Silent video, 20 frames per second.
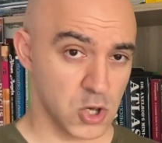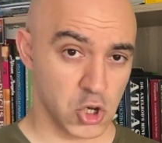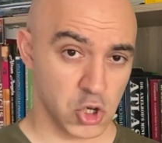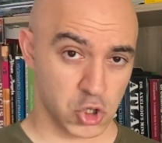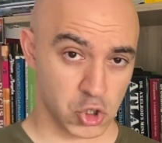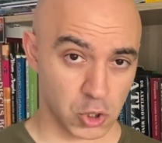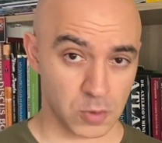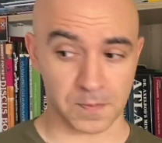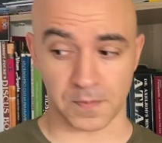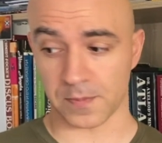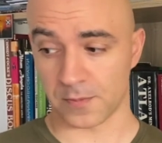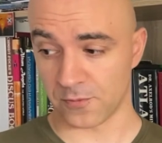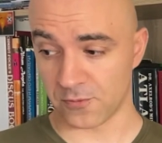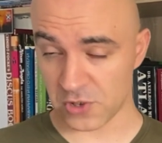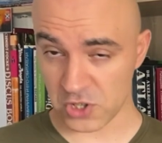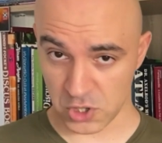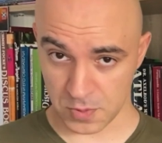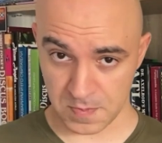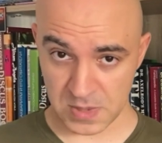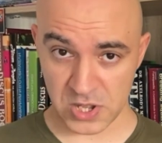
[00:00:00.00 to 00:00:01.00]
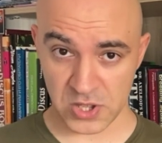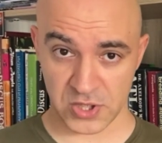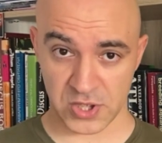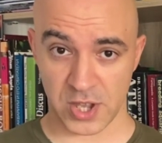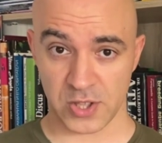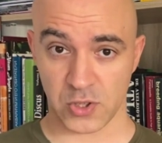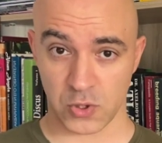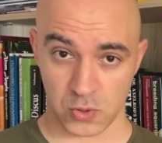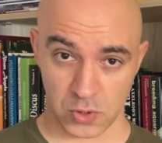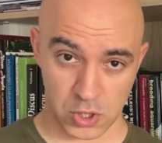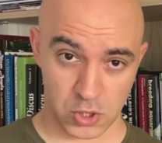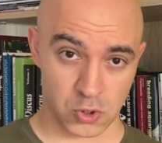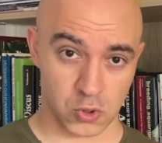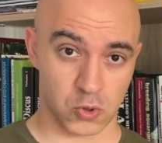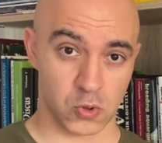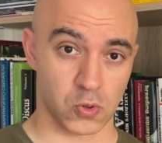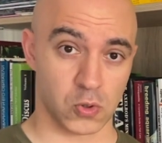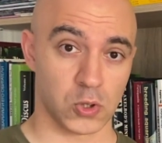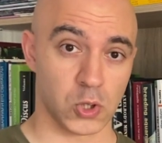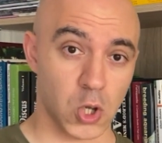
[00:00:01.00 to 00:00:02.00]
So, which means that you need to
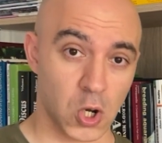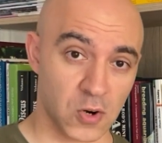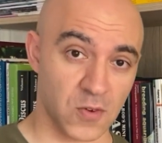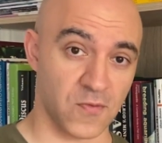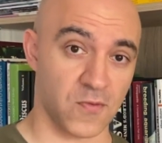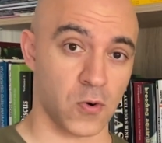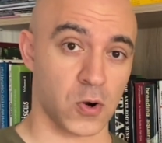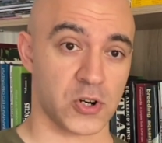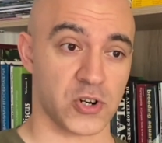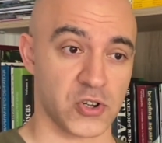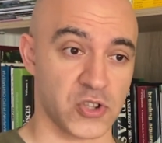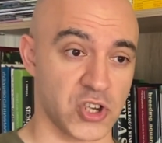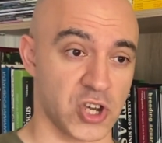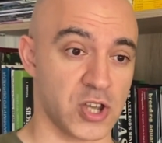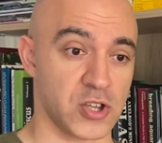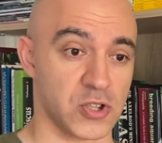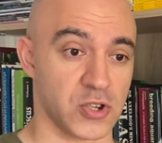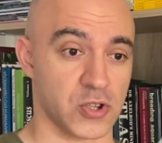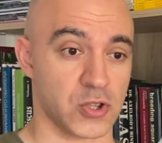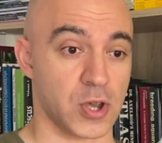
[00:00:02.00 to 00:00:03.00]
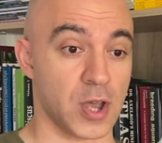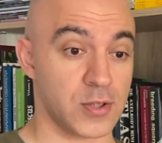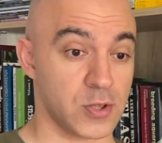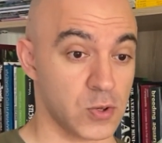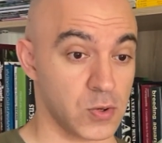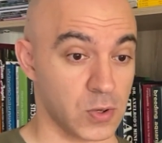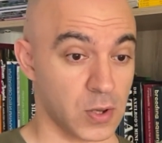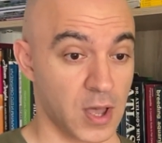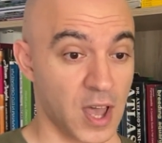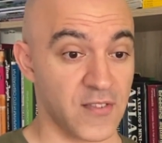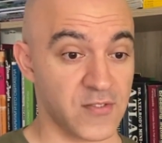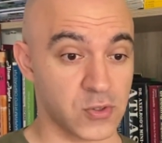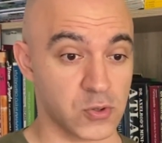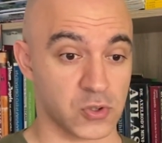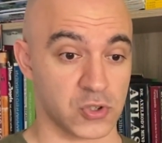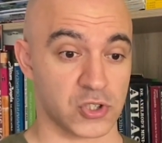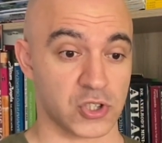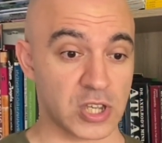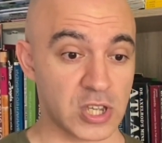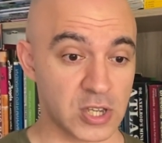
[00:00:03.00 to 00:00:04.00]
do a lot of water changes, and you have to
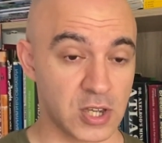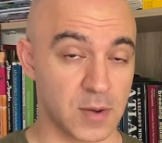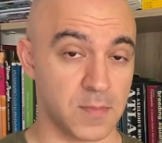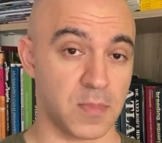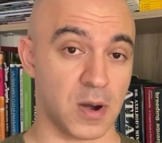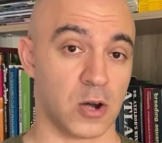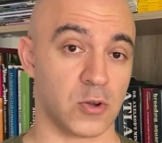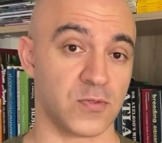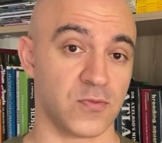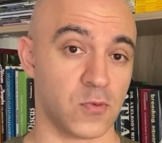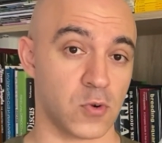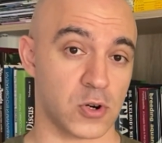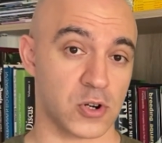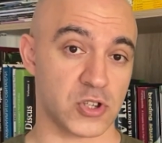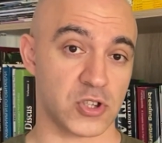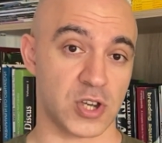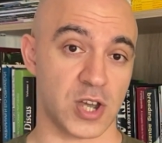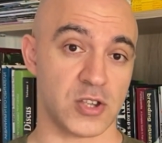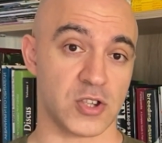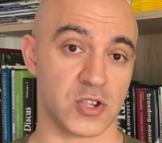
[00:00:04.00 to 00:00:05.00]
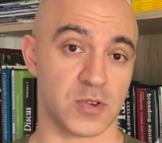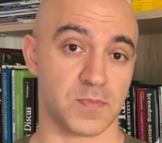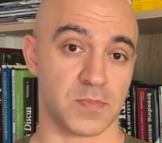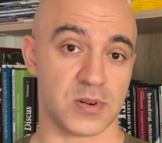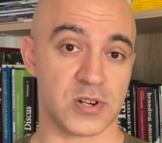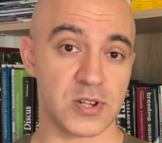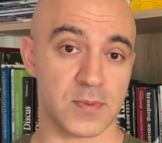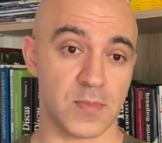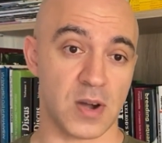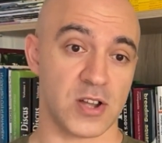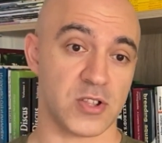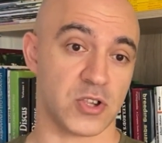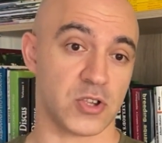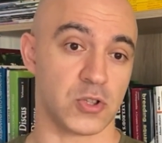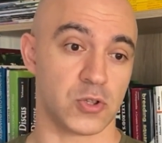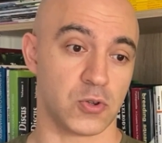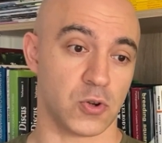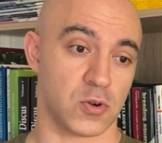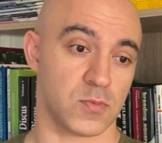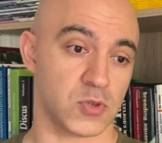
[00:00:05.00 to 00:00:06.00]
think about water changes pretty much
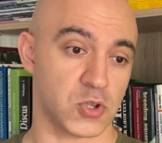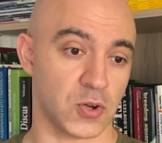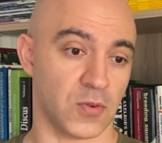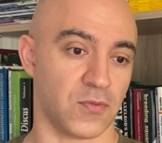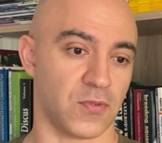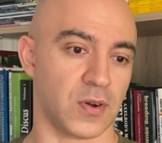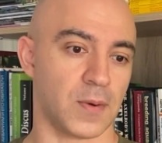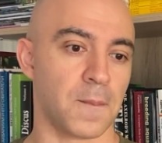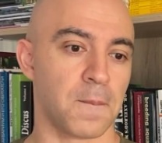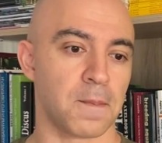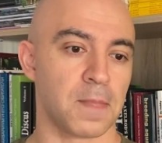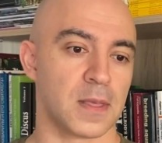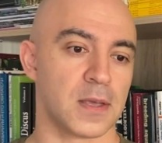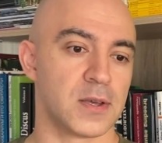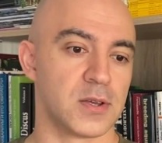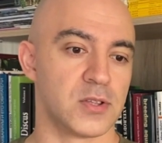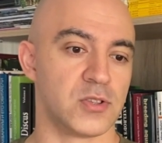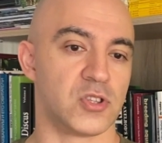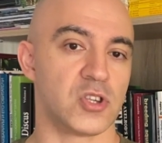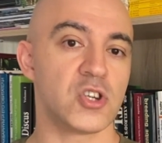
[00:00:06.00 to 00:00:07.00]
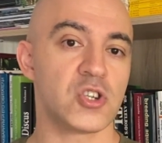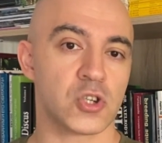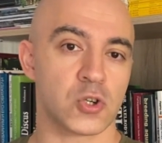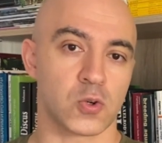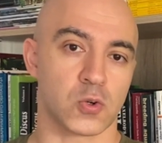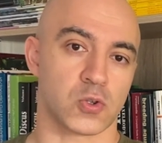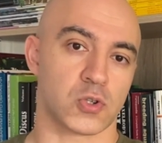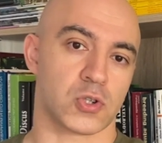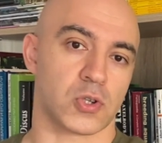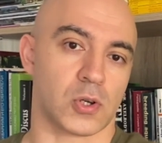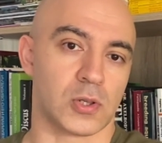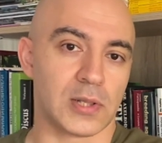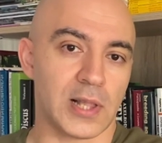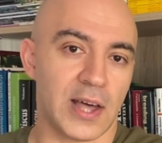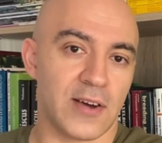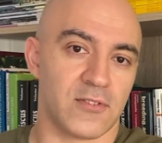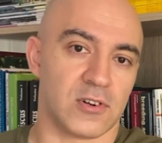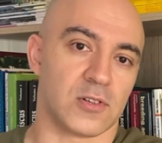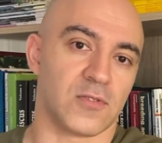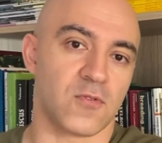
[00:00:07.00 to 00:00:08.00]
in terms of discus
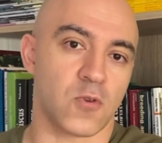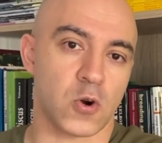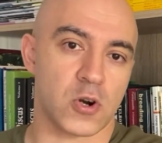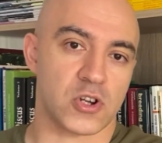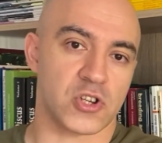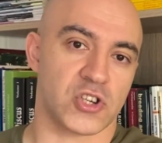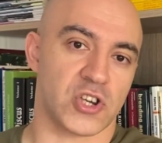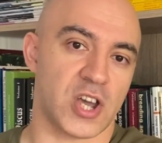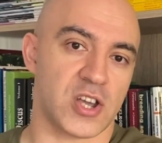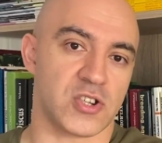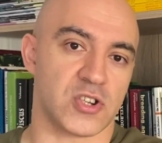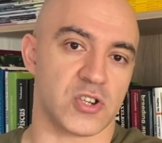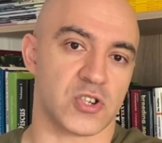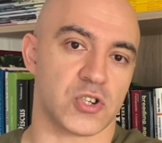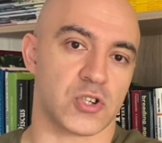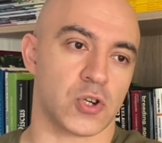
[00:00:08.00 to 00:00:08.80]
level water changes.